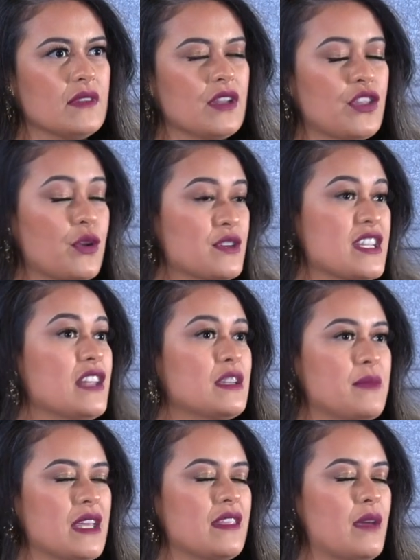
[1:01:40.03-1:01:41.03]

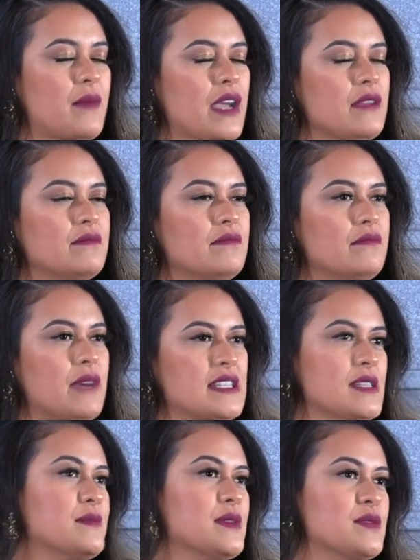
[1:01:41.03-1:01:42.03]
that my
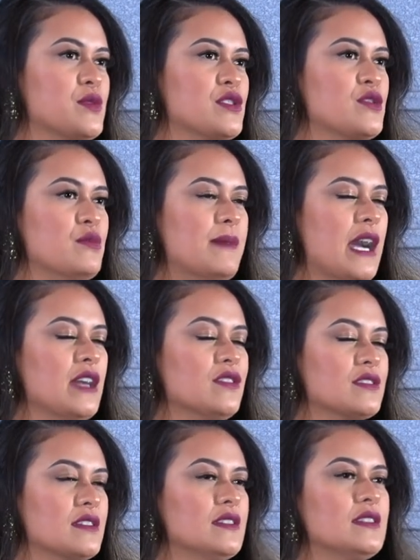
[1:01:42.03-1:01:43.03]
symptoms were too
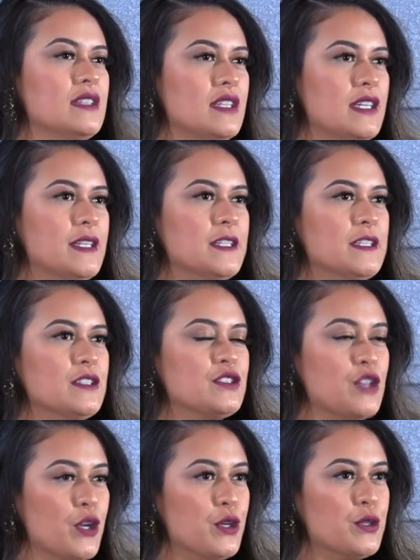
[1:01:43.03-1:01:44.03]
mild.
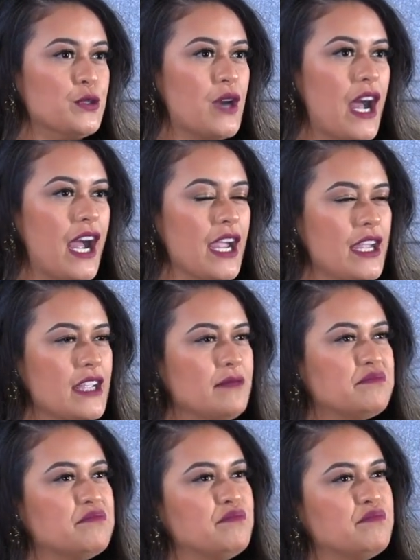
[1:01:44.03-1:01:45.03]
So I
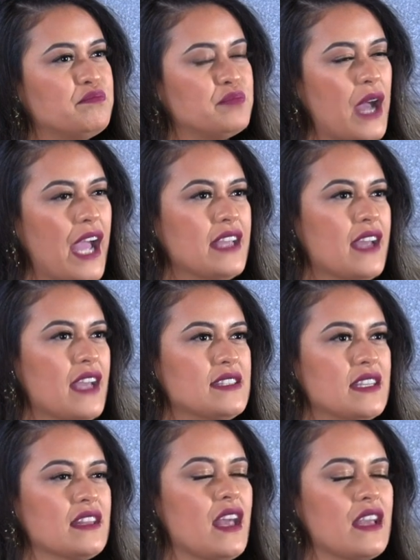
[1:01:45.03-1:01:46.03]

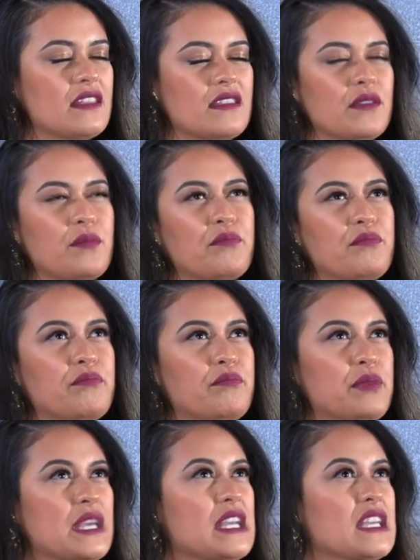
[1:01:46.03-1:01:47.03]
did like the
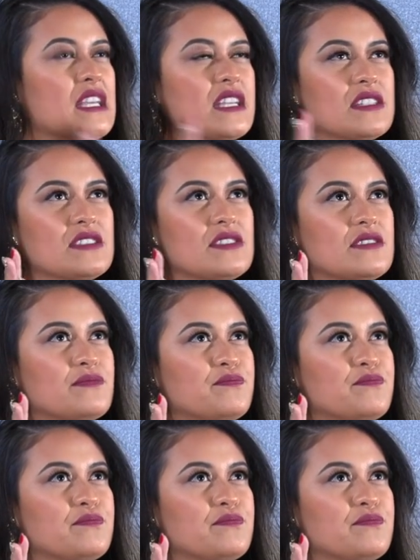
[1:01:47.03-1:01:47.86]
biggest